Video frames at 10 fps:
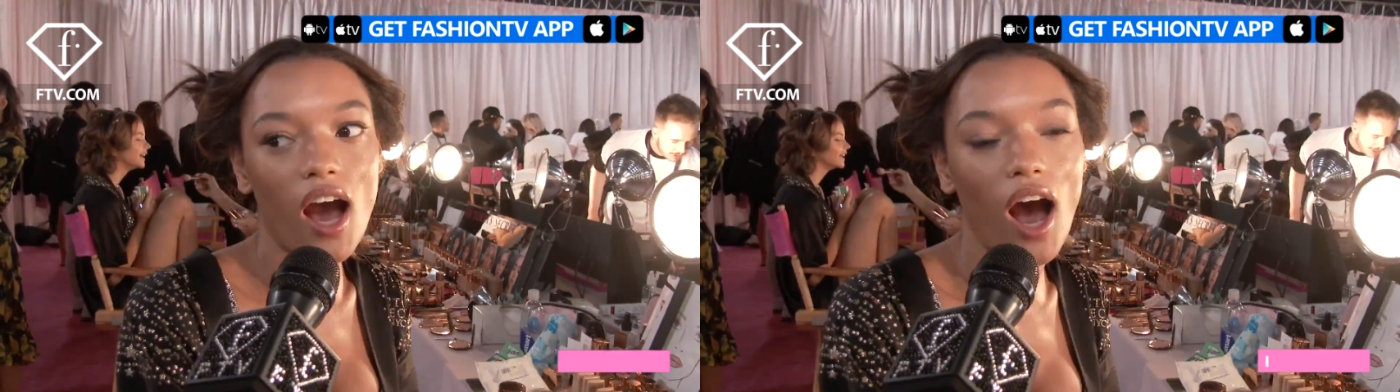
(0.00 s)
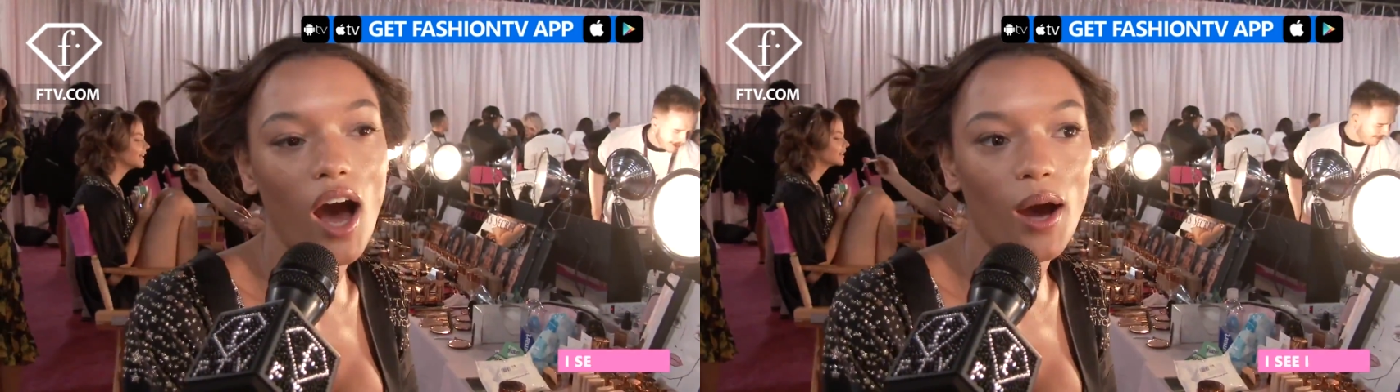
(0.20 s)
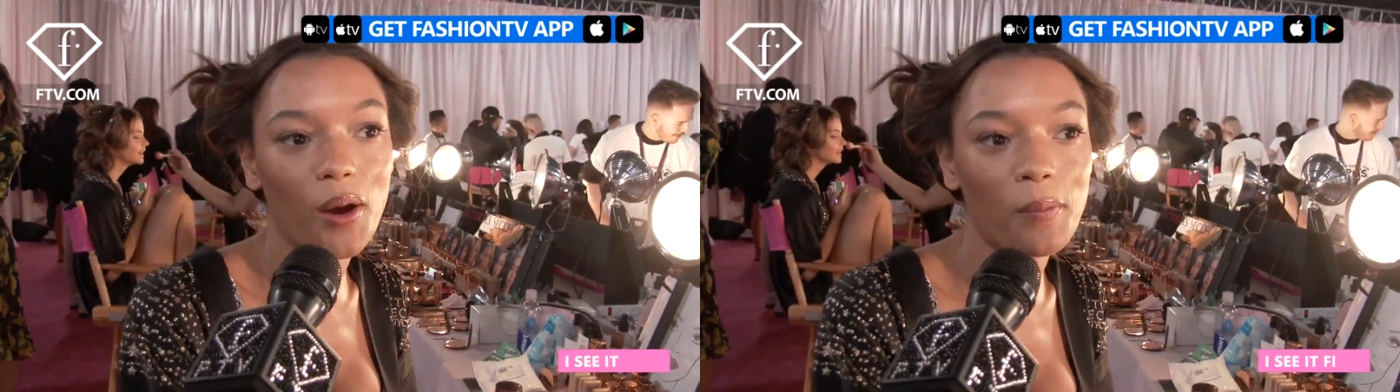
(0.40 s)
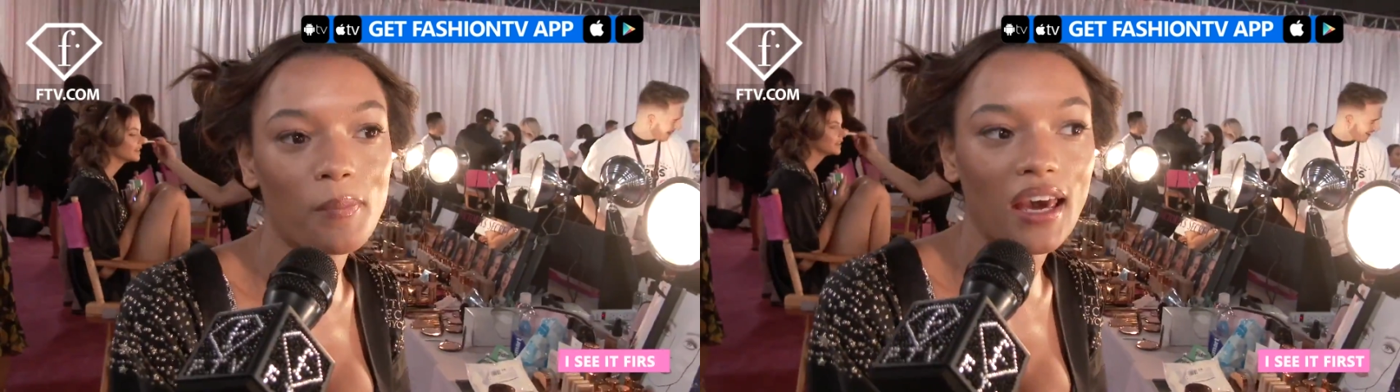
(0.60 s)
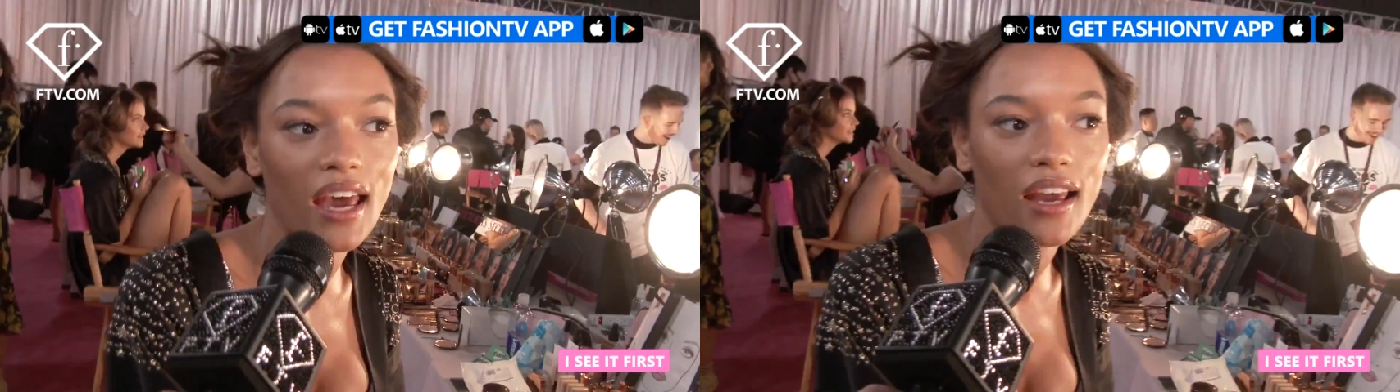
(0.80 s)
Um,
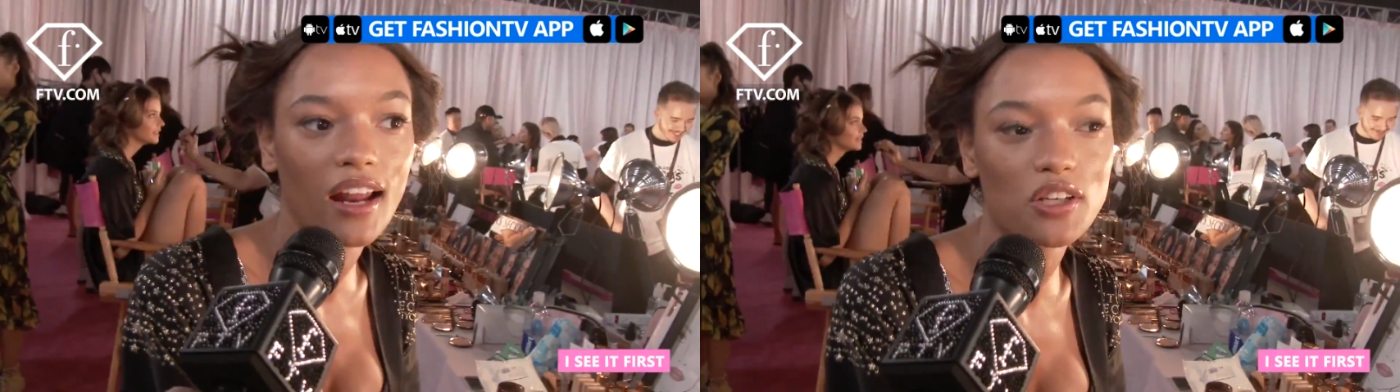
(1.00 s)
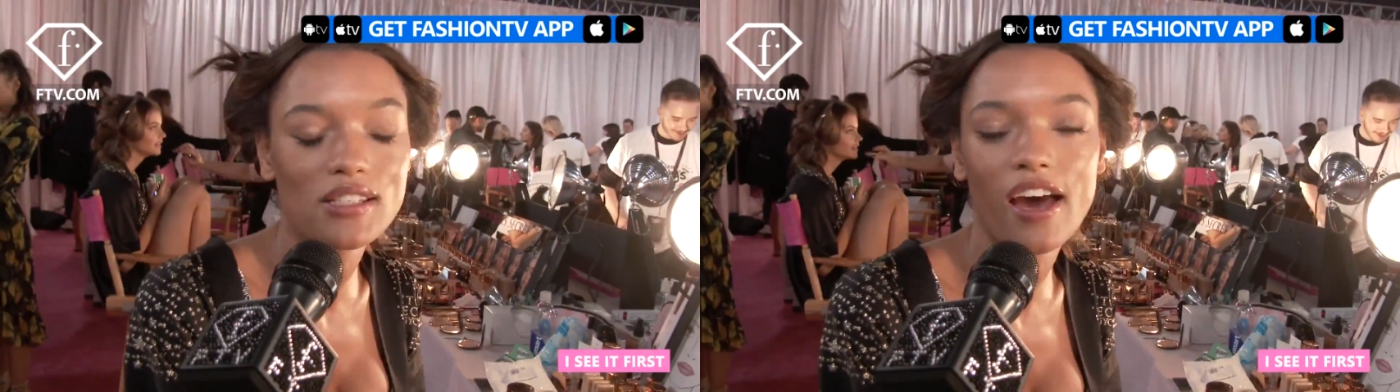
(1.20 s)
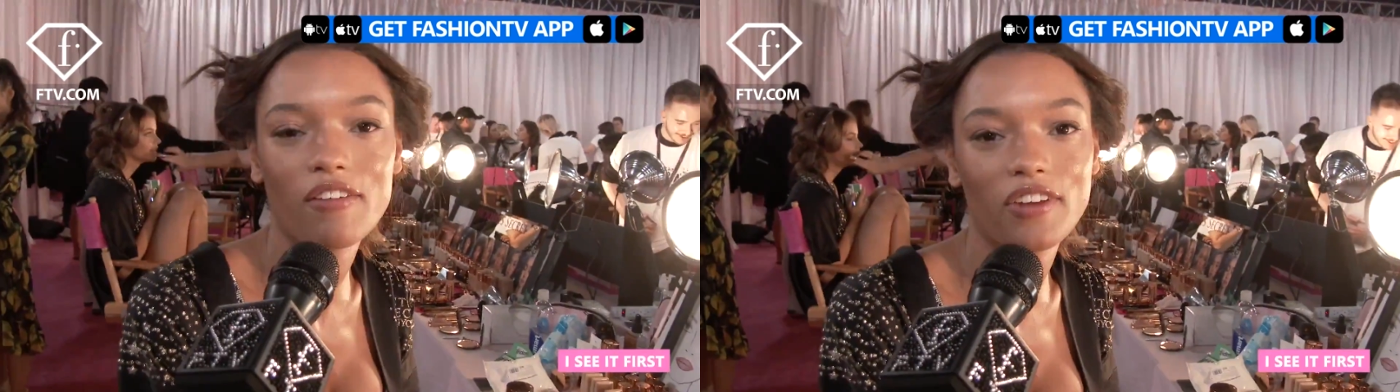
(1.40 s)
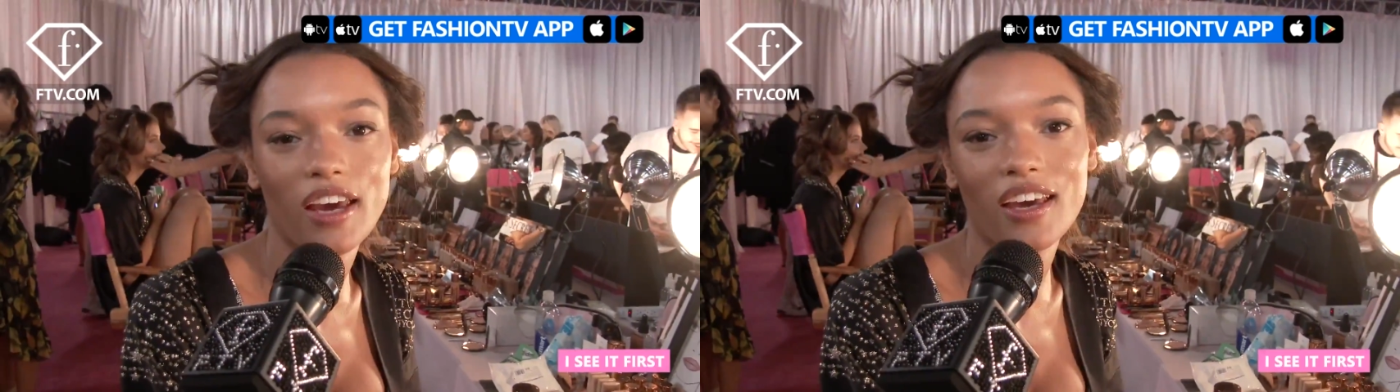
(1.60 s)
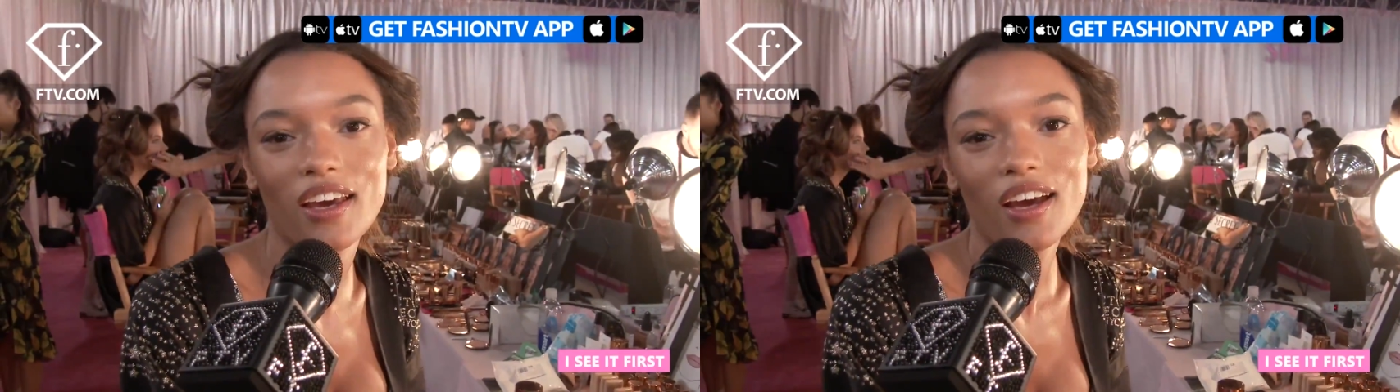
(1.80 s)
and I just have like,